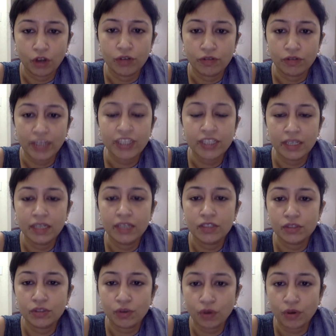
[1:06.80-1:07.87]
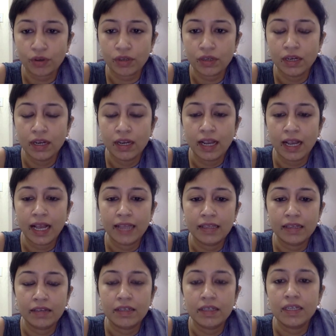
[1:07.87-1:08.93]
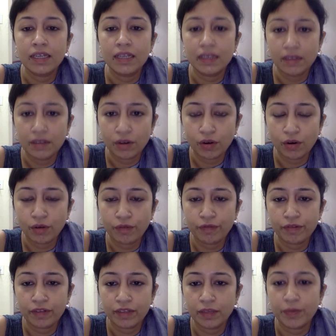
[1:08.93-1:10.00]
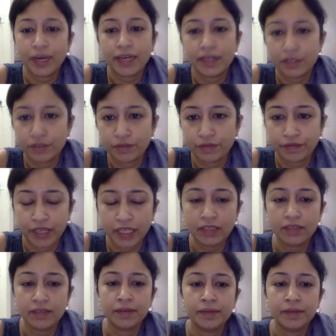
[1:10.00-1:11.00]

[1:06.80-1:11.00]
rationalist thought and the critique of the practice of faith.